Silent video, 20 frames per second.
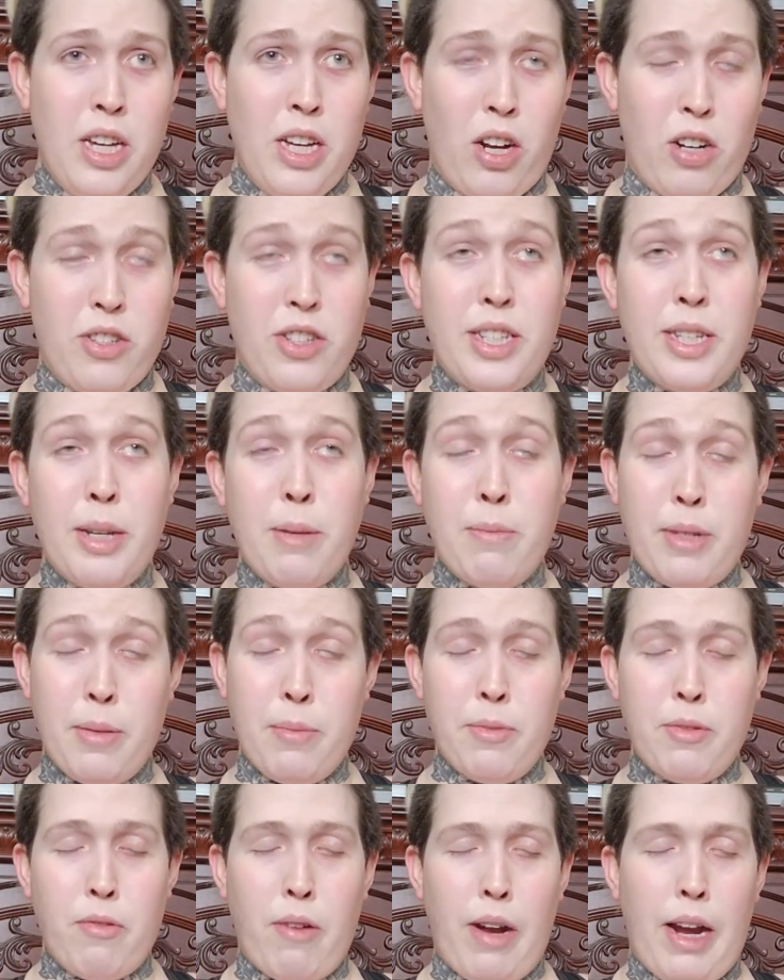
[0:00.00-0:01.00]
or
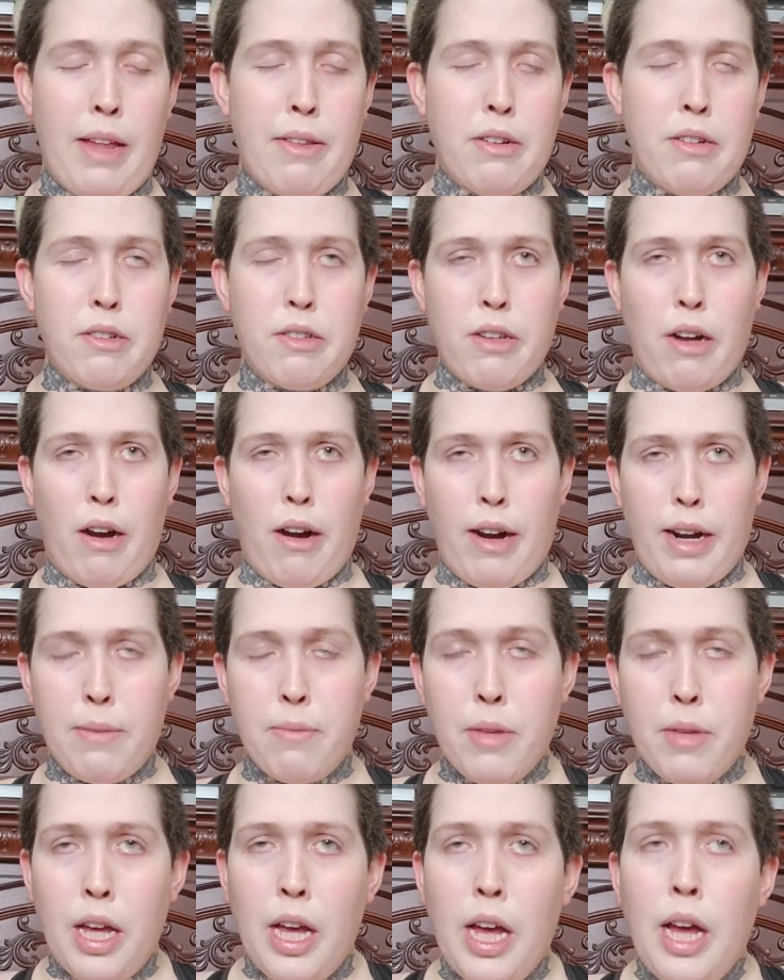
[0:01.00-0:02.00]
symptoms rather, sorry.
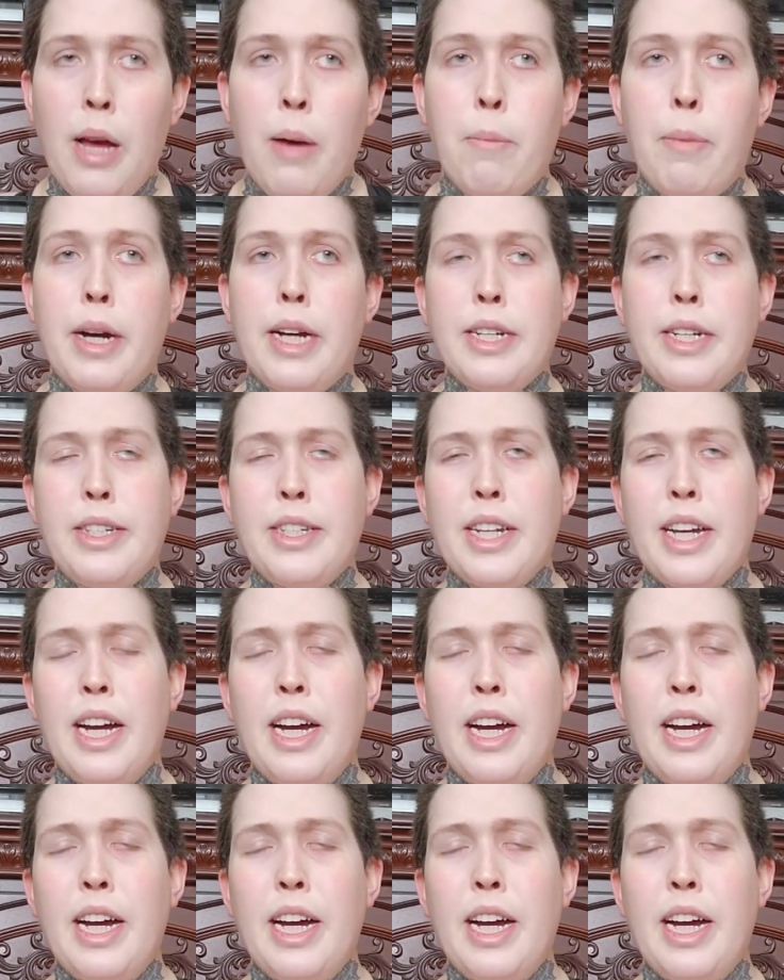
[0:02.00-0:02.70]
But